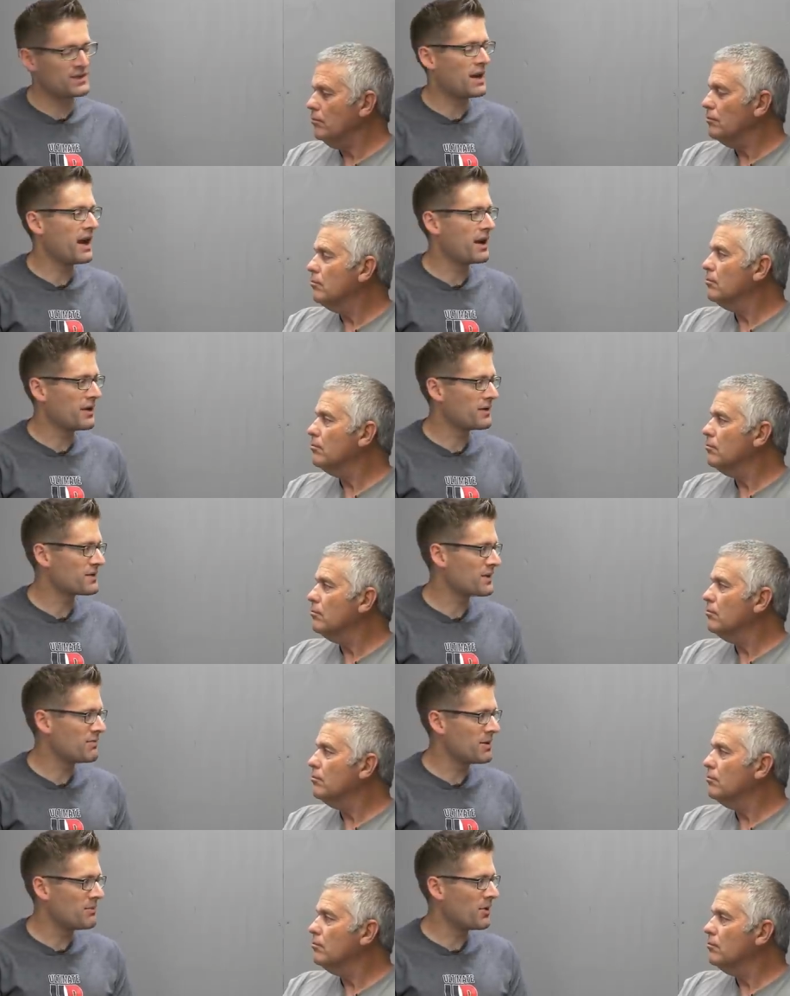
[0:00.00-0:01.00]
Speaker 1: style. Some
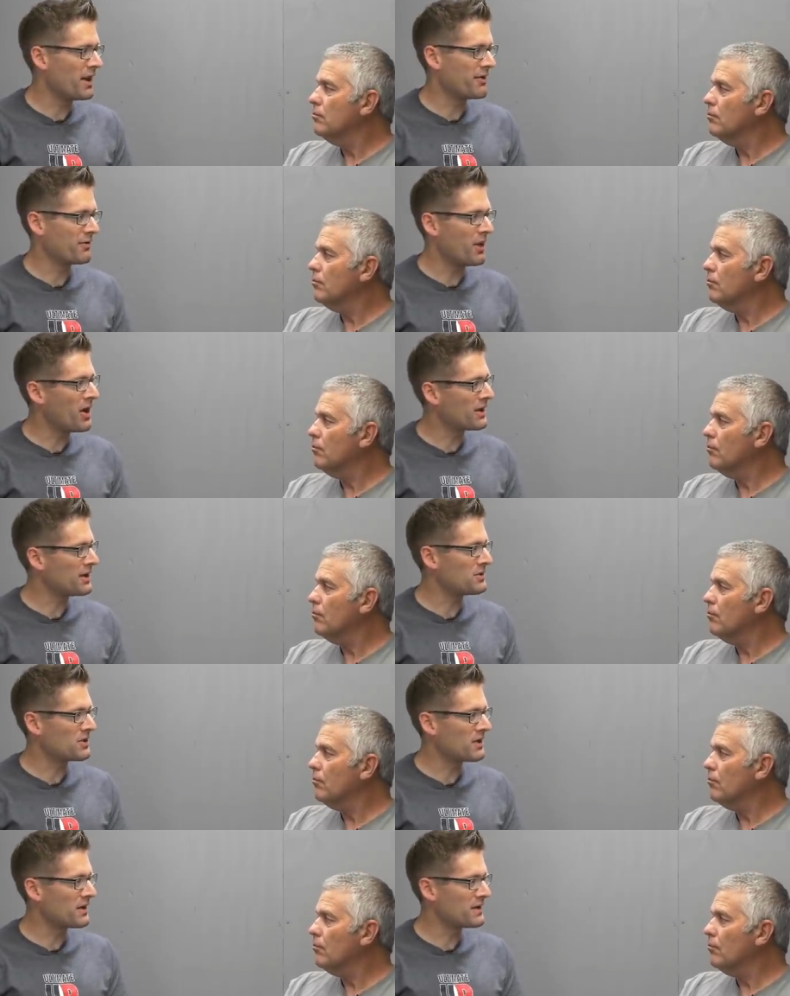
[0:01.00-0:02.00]
people have locking
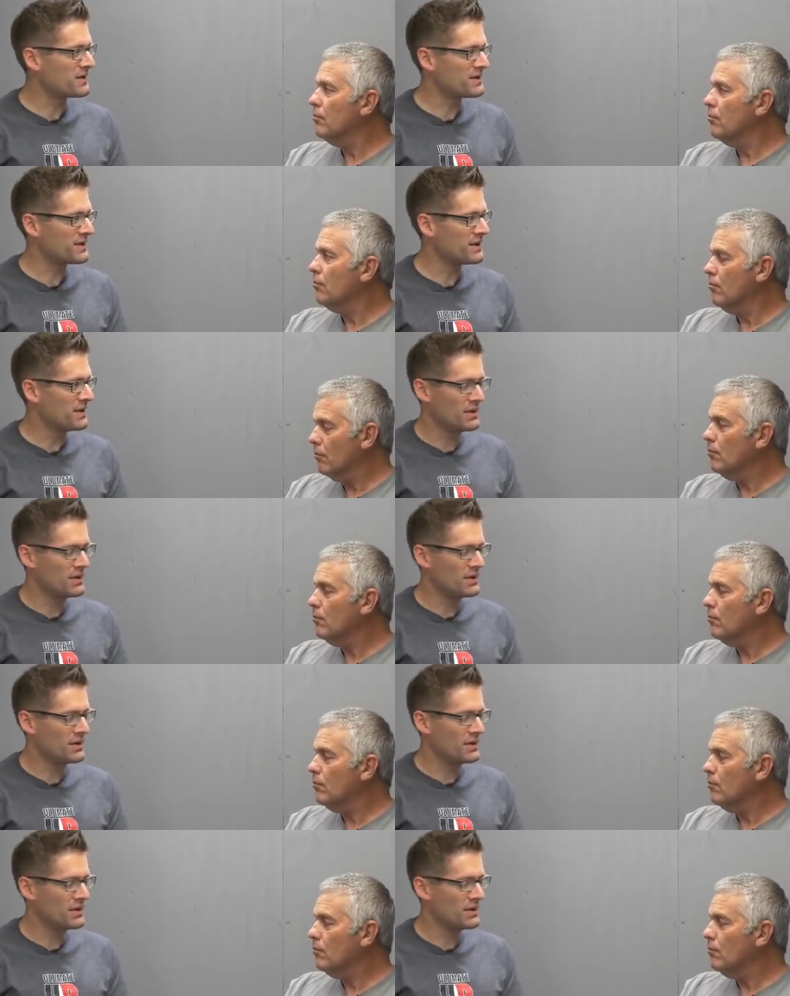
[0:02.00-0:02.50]
turrets.